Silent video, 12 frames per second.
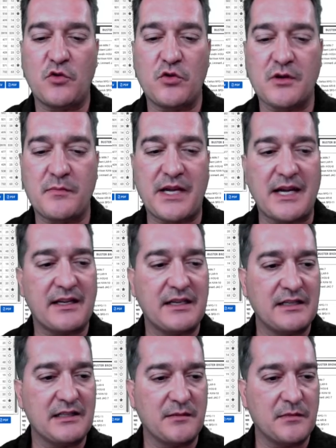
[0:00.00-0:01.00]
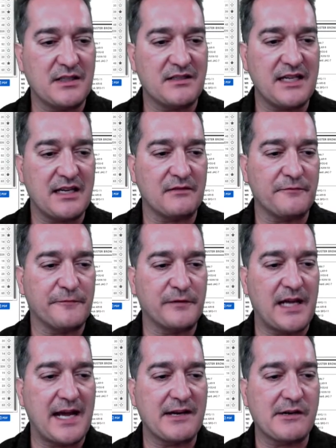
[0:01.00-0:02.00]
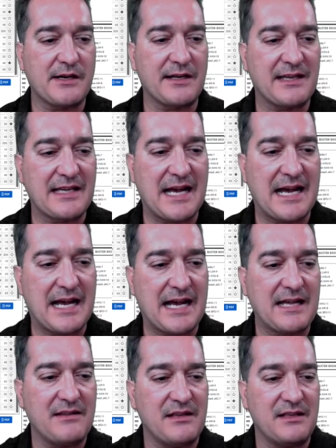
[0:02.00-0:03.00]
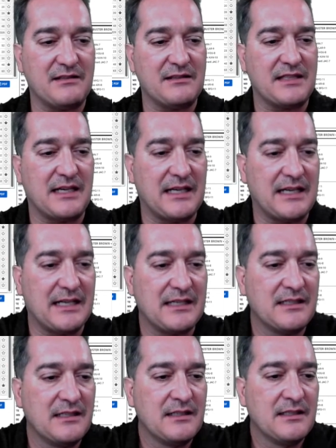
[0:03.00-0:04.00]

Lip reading: quarterback here, I'm going to take a flyer on a guy that